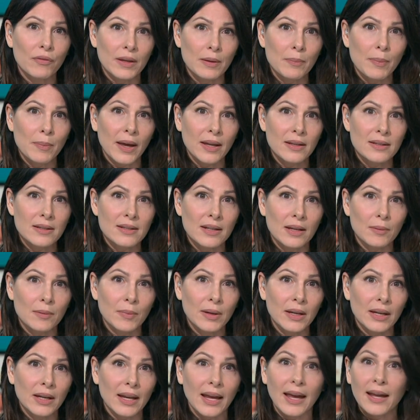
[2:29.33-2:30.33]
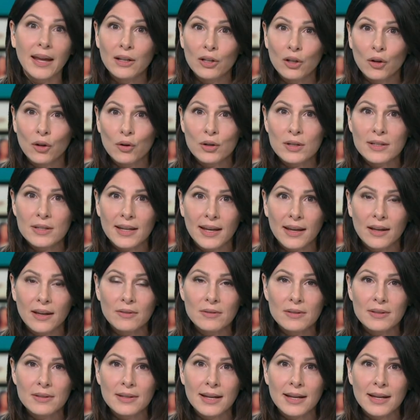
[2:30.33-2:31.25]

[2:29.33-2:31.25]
the pandemic and lockdowns.